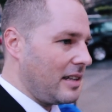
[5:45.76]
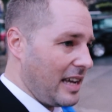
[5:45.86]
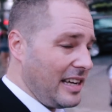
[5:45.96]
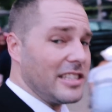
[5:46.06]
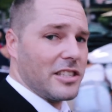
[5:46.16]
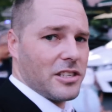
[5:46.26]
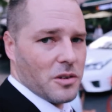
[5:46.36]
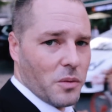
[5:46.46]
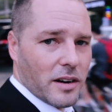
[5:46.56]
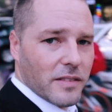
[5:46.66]
is
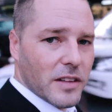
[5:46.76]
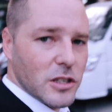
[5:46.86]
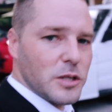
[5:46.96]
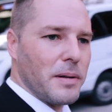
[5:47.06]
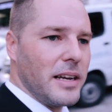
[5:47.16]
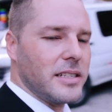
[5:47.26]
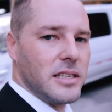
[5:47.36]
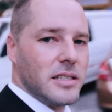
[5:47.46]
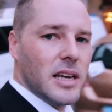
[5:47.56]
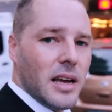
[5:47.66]
one of those
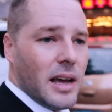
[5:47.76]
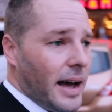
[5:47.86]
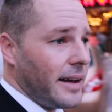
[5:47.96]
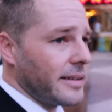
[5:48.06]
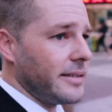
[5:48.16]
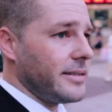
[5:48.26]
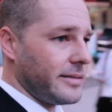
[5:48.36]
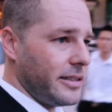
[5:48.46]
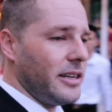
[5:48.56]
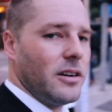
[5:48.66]
places. And,
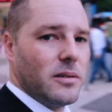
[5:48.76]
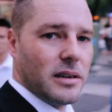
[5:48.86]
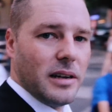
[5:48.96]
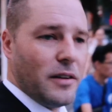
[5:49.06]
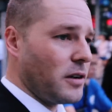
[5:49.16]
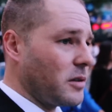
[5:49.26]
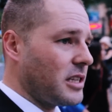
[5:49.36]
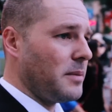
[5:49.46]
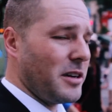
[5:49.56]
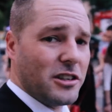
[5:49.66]
you know, if you
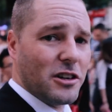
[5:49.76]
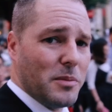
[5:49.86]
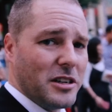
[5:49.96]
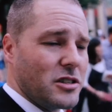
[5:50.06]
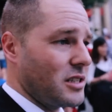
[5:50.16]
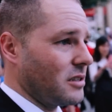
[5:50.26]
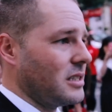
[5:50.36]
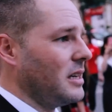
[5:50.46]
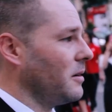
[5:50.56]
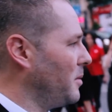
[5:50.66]
see my documentaries, you'll
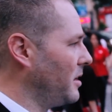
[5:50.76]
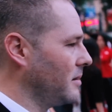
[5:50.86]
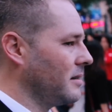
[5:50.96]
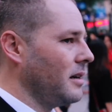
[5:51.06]
see, I mean,